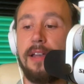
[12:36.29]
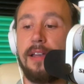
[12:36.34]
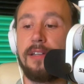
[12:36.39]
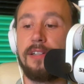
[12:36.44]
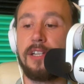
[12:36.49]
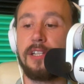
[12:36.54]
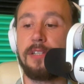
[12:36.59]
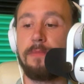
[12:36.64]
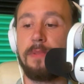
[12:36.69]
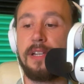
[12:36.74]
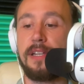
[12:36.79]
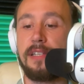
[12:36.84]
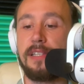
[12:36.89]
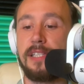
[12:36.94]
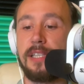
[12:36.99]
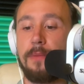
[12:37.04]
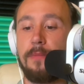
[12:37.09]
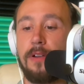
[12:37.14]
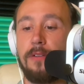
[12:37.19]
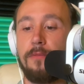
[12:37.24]
just because
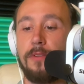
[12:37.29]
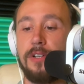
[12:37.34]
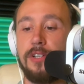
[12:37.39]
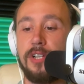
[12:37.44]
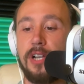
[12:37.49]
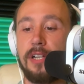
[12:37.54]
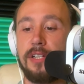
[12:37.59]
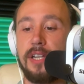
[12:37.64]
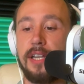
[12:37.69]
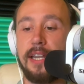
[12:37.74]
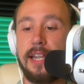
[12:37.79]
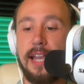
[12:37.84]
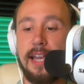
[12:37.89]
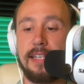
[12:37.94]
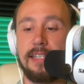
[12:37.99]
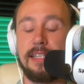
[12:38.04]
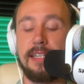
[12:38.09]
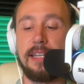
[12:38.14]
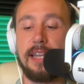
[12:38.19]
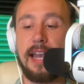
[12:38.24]
someone would judge it
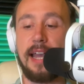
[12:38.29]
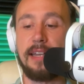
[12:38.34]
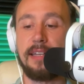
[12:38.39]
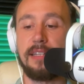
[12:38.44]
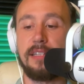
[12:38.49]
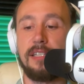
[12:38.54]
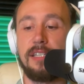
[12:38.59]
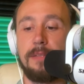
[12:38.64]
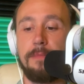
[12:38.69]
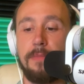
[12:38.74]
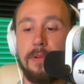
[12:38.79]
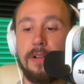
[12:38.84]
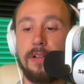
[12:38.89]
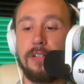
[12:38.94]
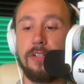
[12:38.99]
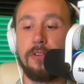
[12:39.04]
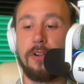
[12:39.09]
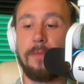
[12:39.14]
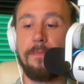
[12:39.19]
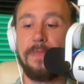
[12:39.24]
as not
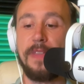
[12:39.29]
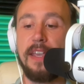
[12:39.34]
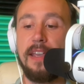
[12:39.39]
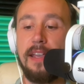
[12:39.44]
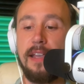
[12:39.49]
spiritual.